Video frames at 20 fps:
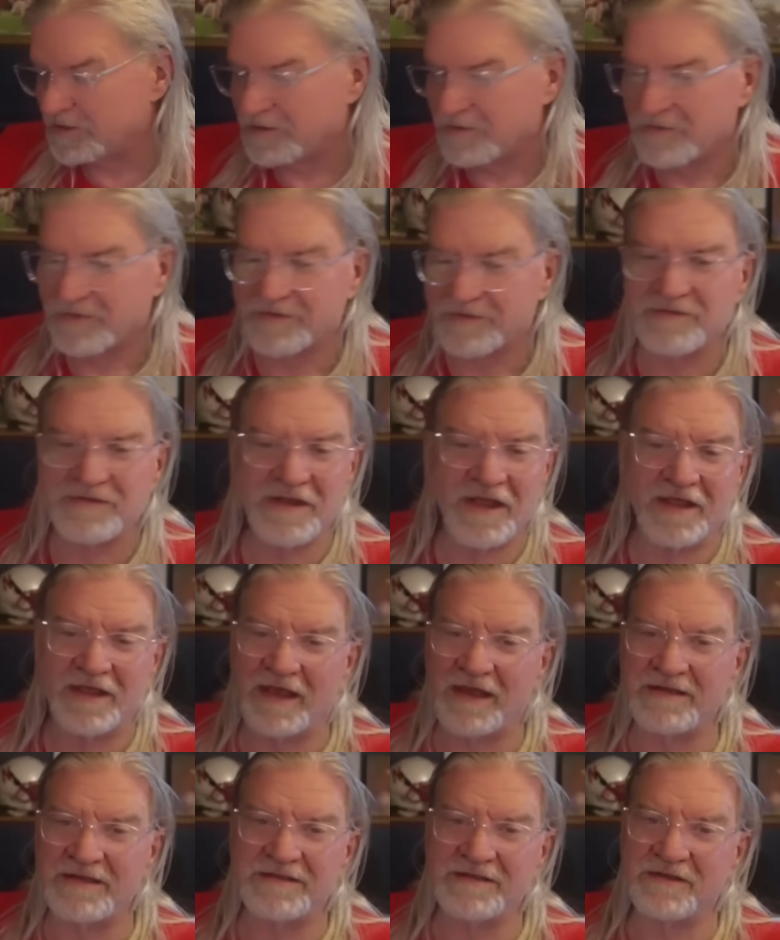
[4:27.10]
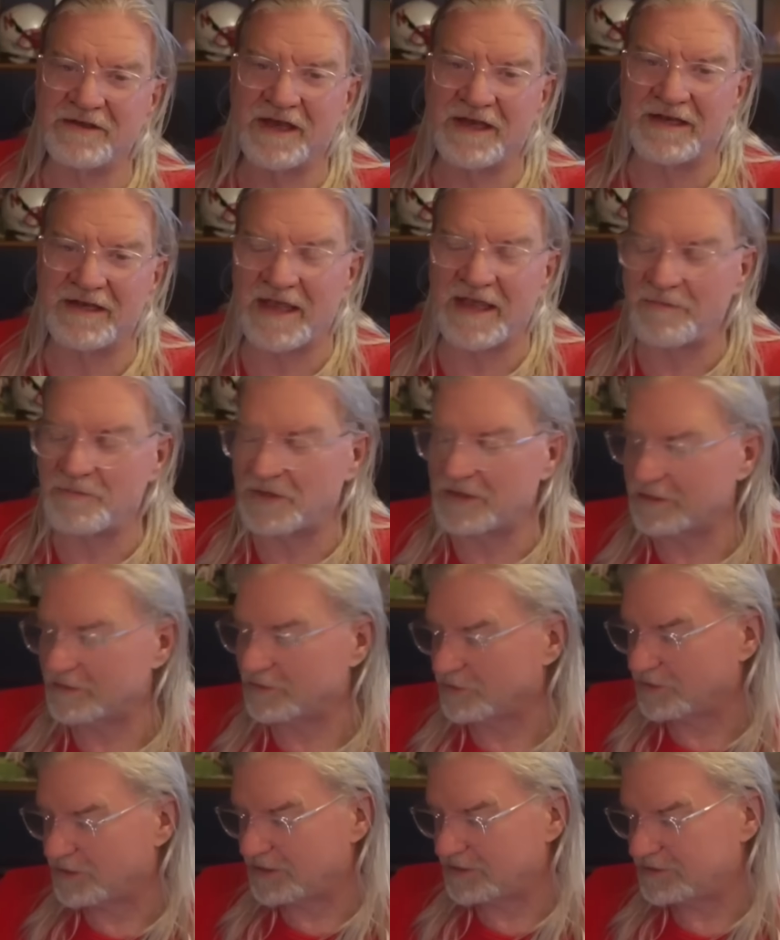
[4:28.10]
So I still got naming
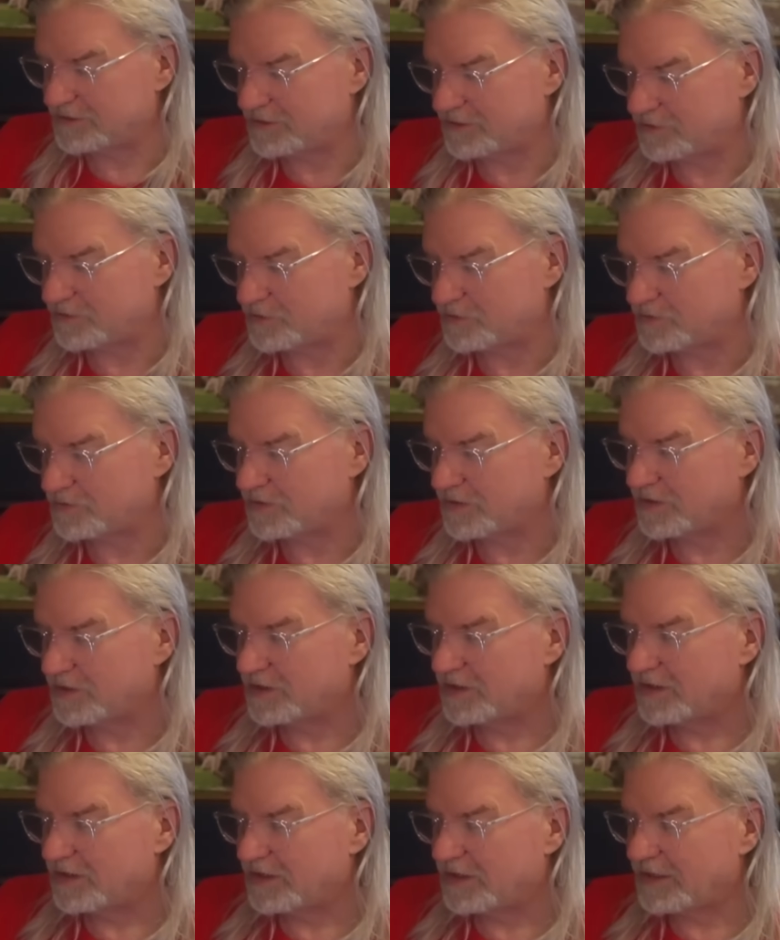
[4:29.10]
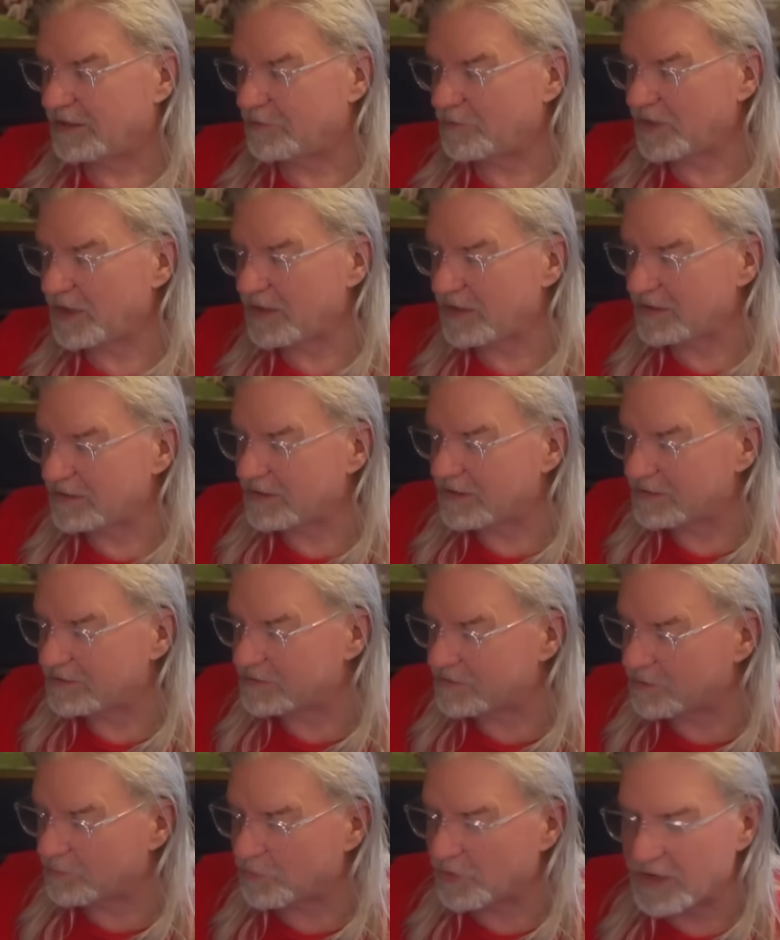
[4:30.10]
learning to do. And then we had
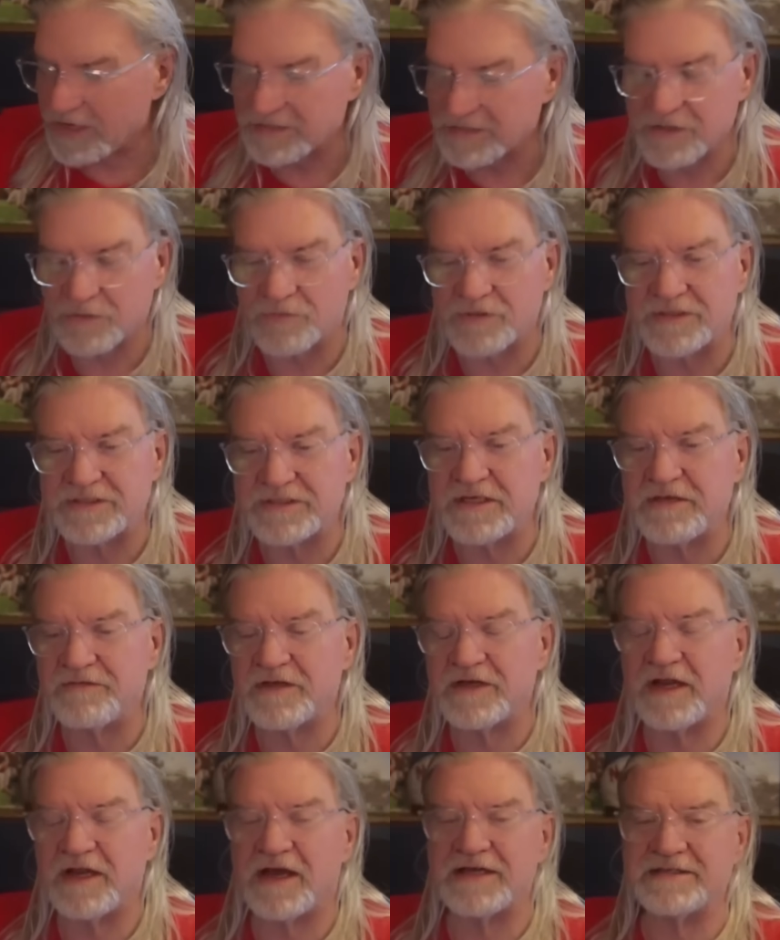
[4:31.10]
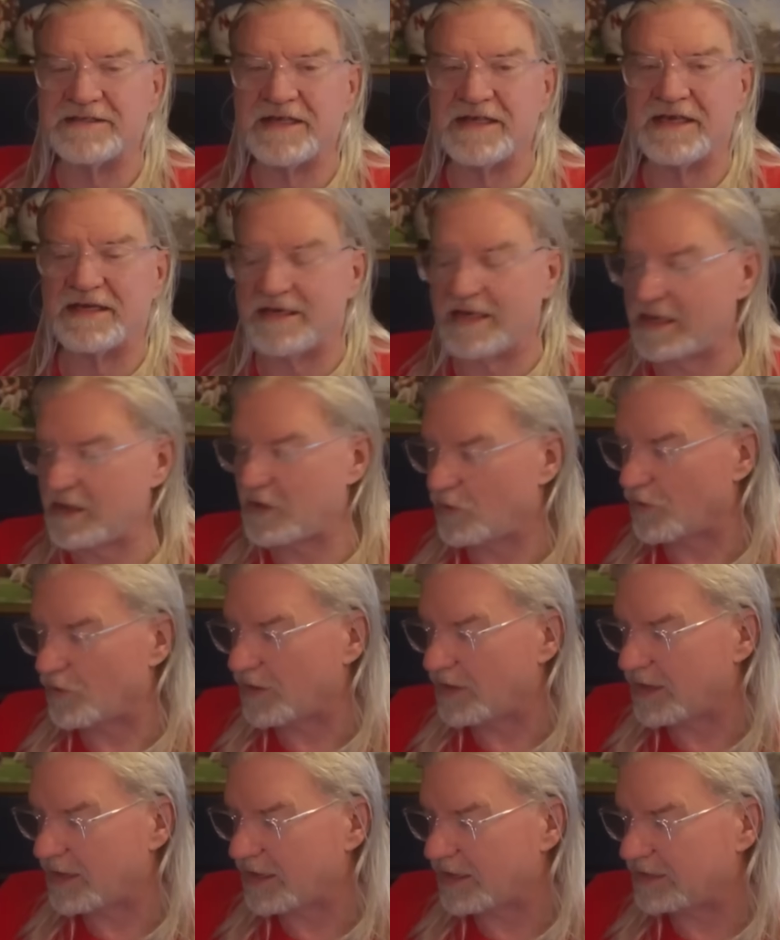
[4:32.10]
Nebraska receiving Isaiah
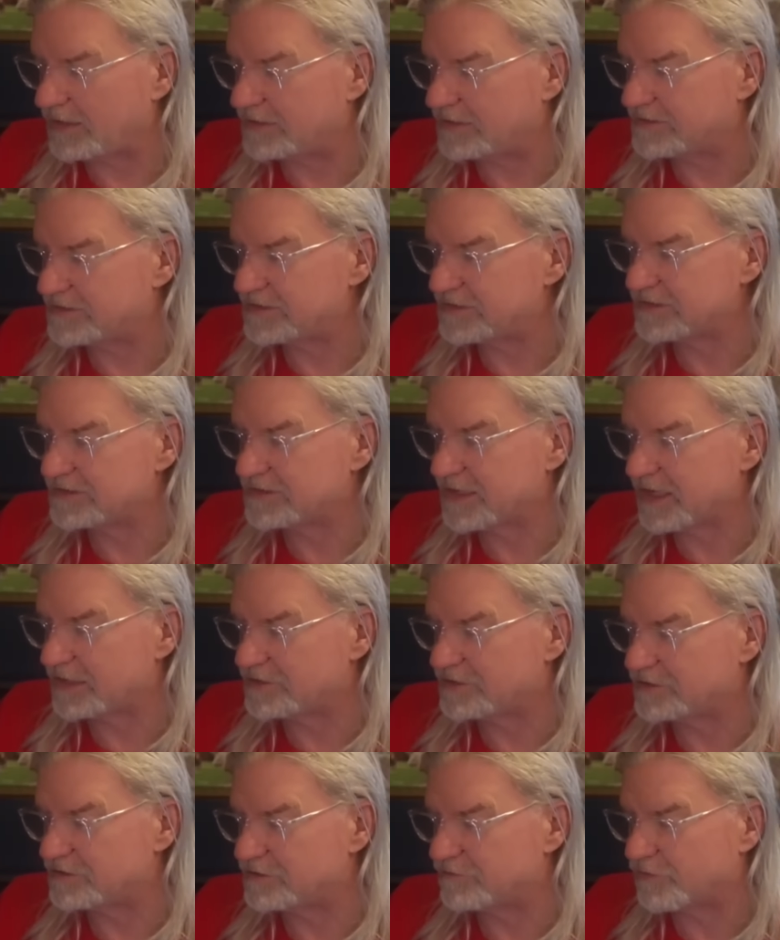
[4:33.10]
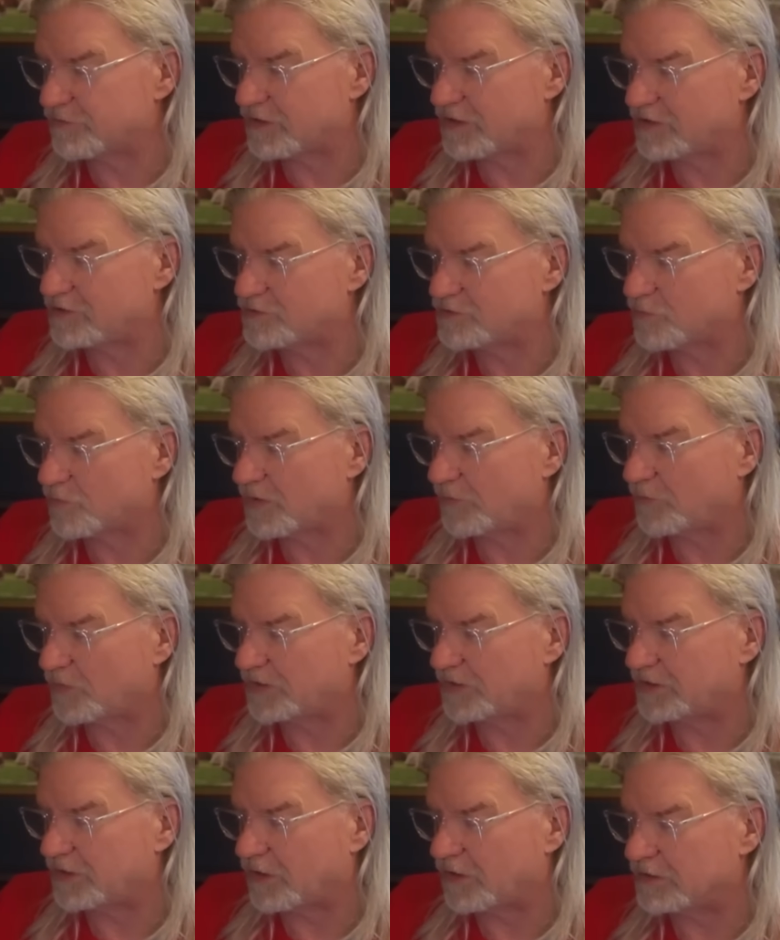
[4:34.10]
Neyor had 6 catches for
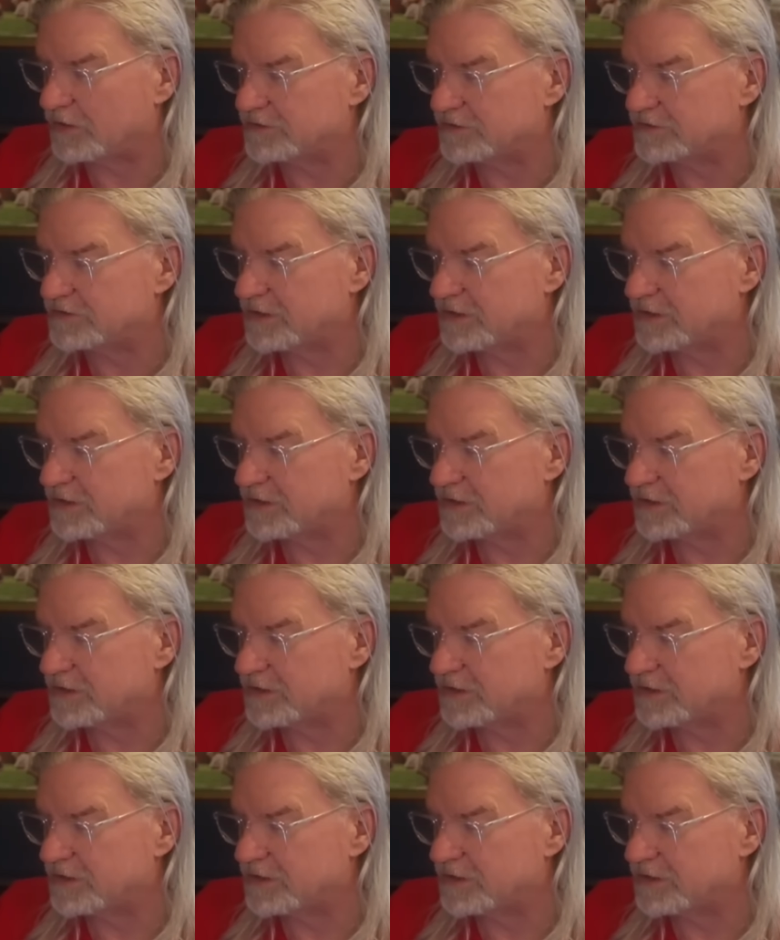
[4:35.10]
121 yards,